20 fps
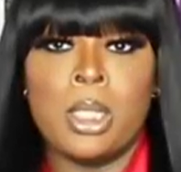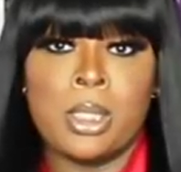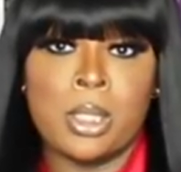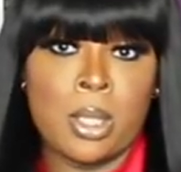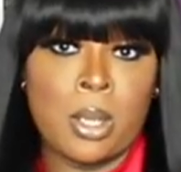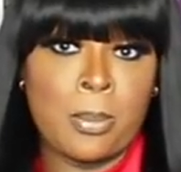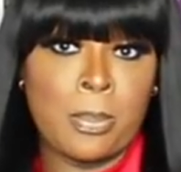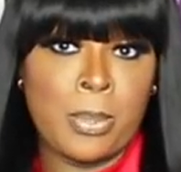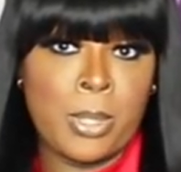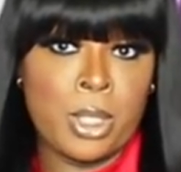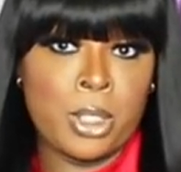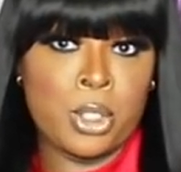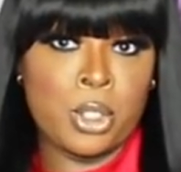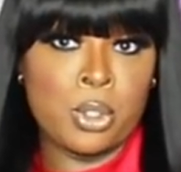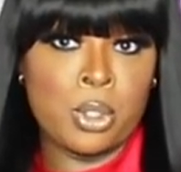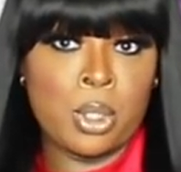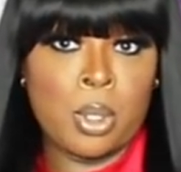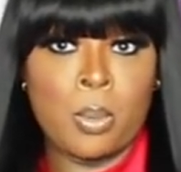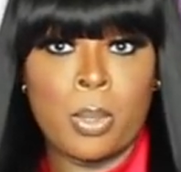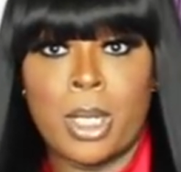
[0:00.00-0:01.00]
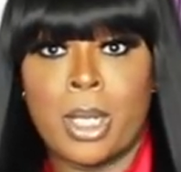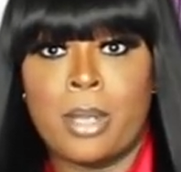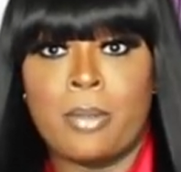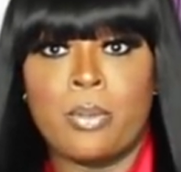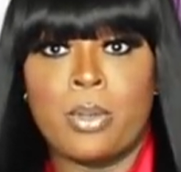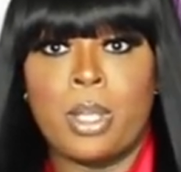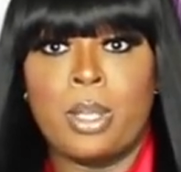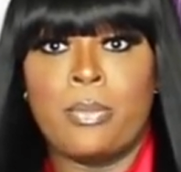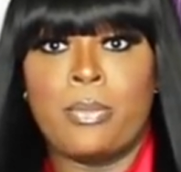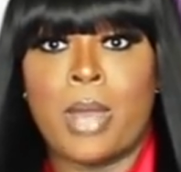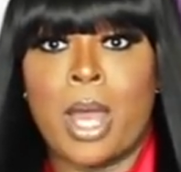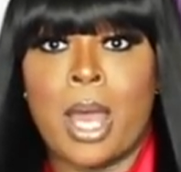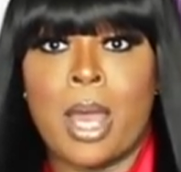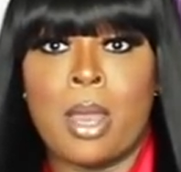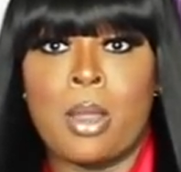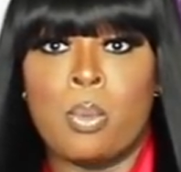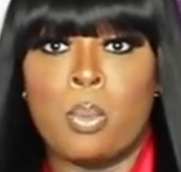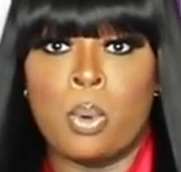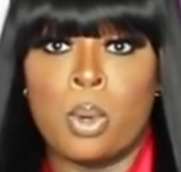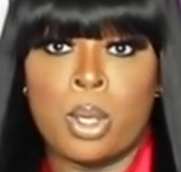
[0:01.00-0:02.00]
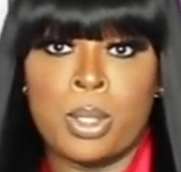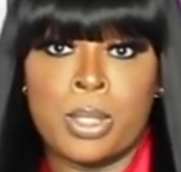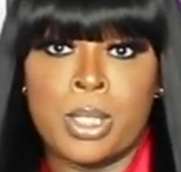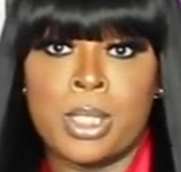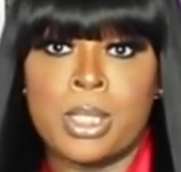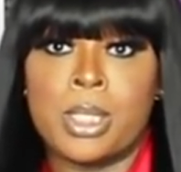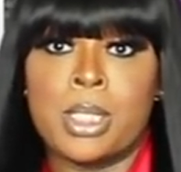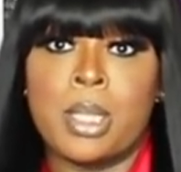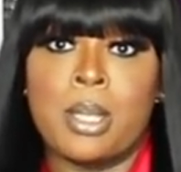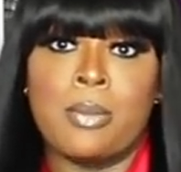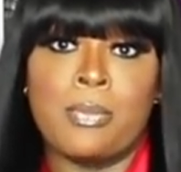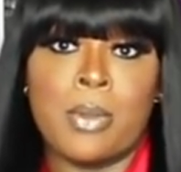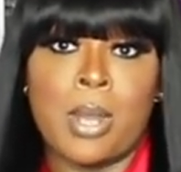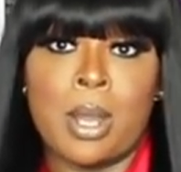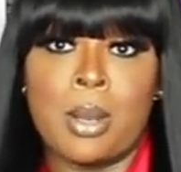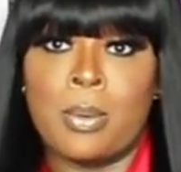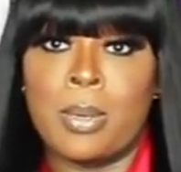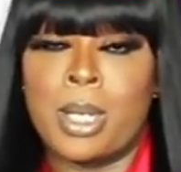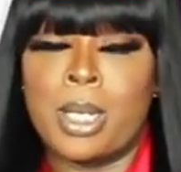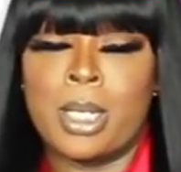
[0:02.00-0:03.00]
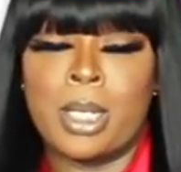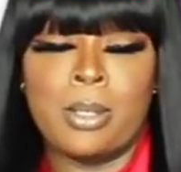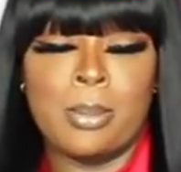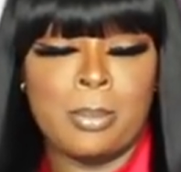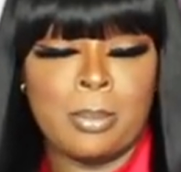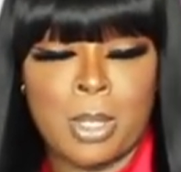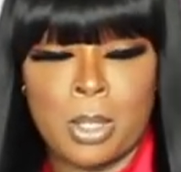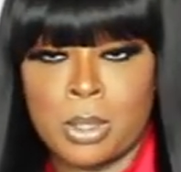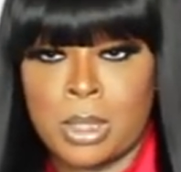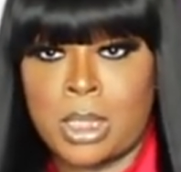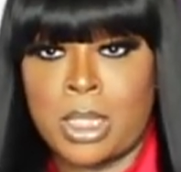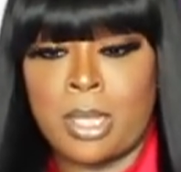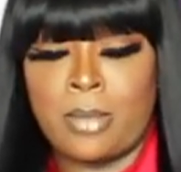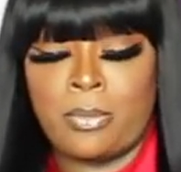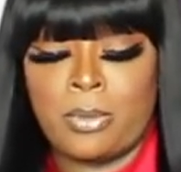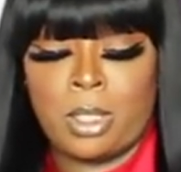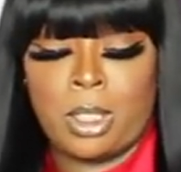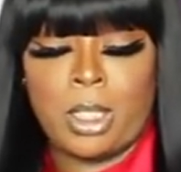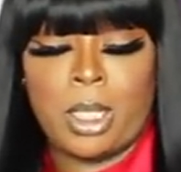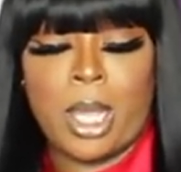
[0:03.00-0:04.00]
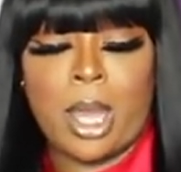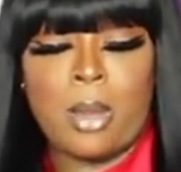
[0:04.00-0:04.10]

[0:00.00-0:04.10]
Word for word: insert pictures or whatever if I wore this stuff already. Most definitely